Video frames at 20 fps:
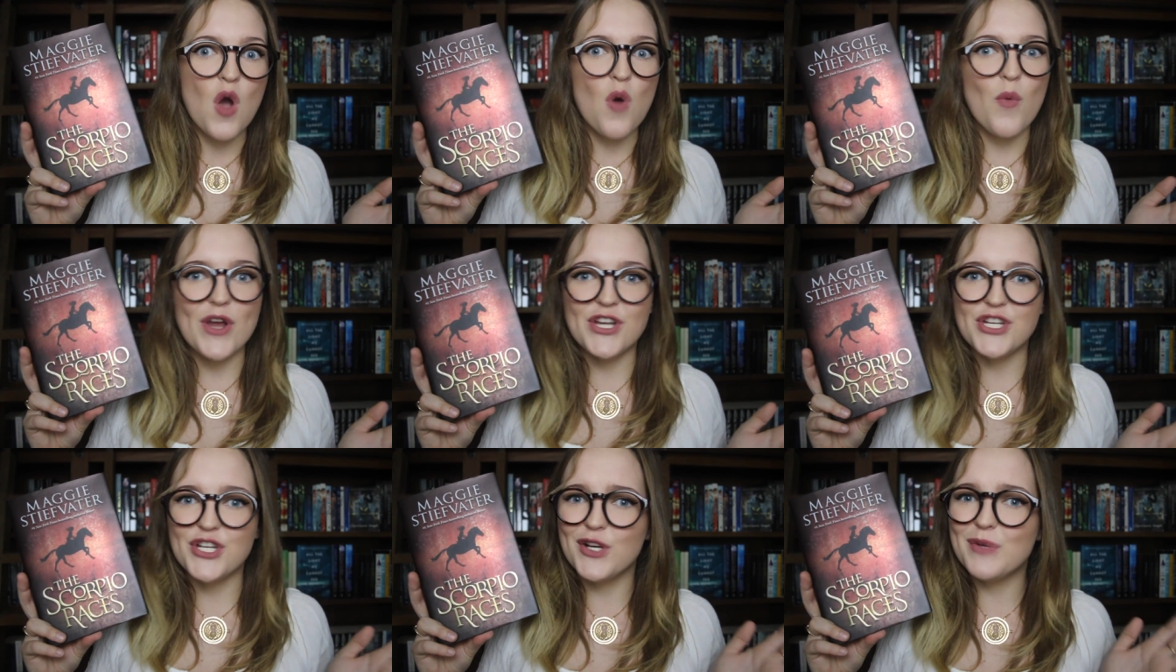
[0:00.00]

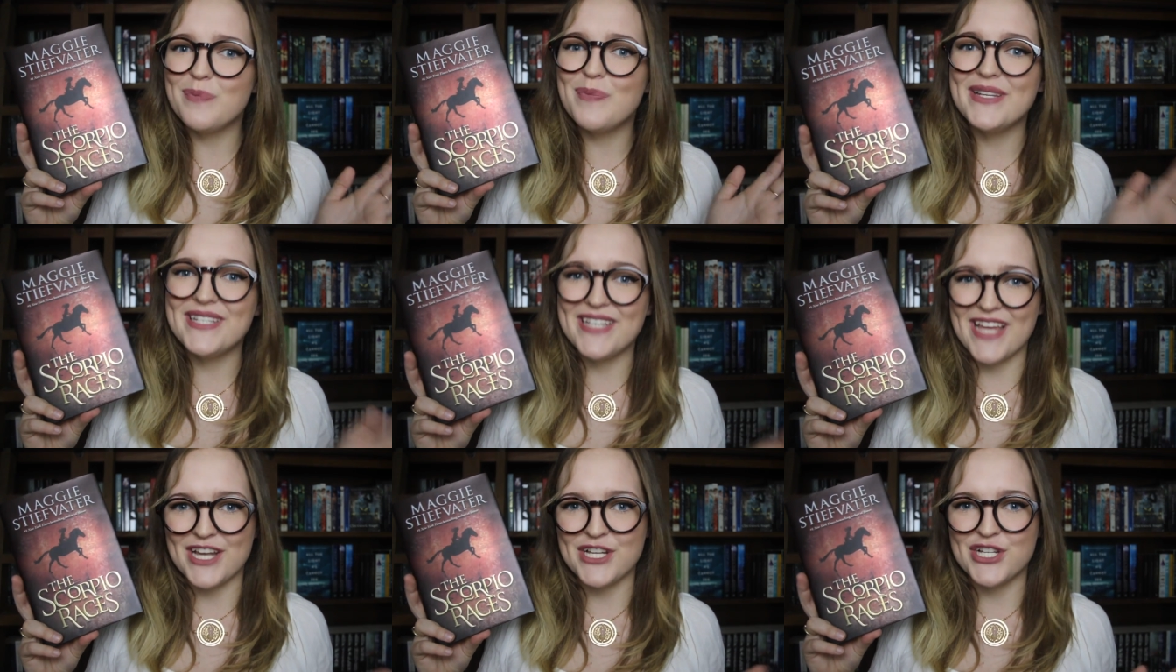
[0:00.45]
where she could
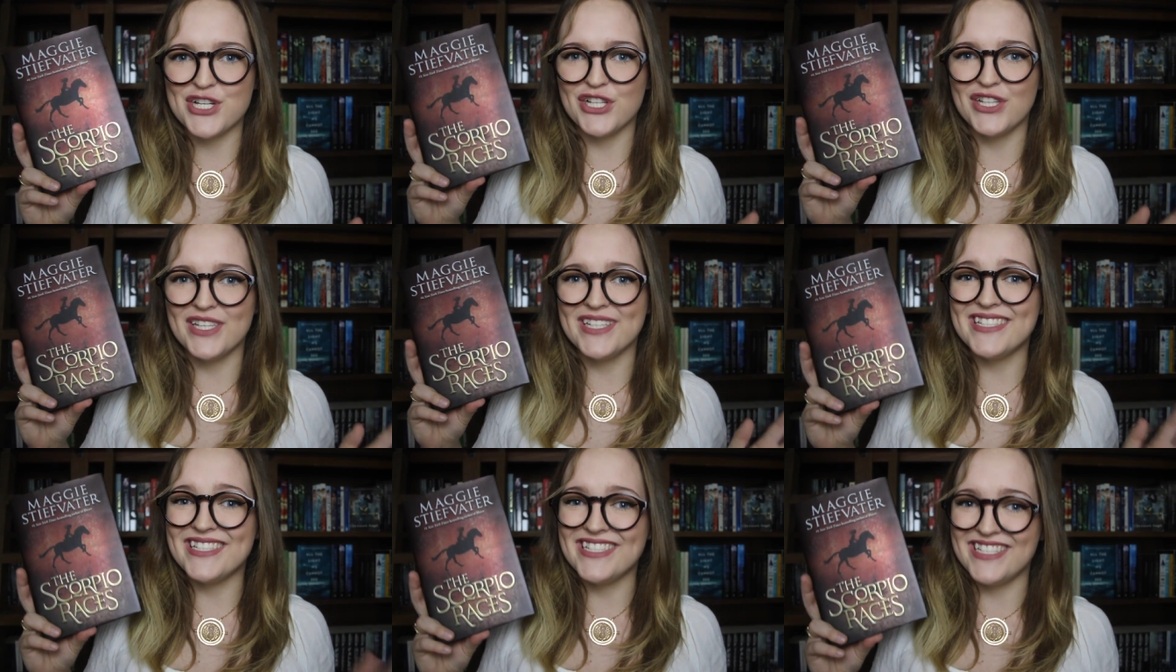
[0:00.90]

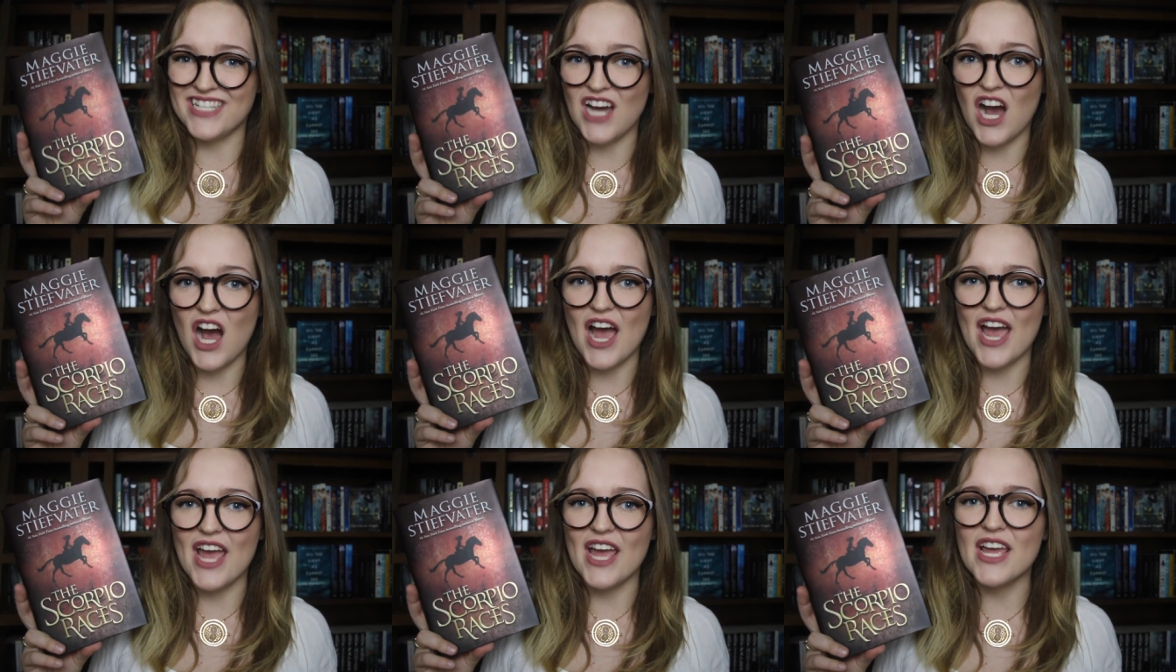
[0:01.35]
potentially
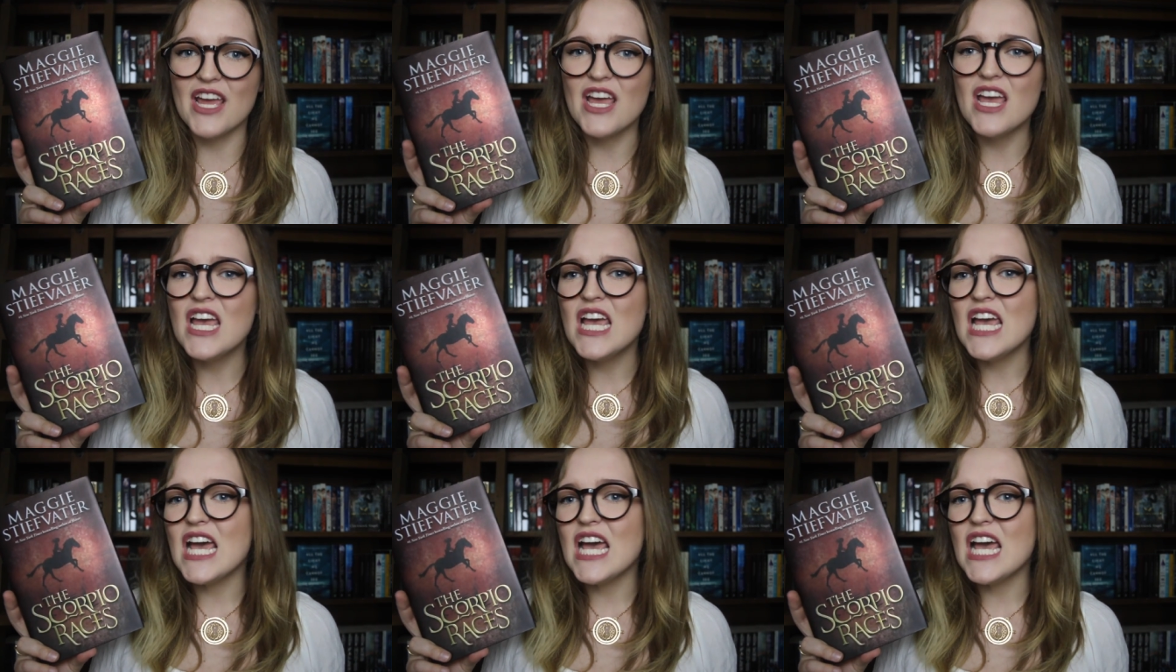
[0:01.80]
die.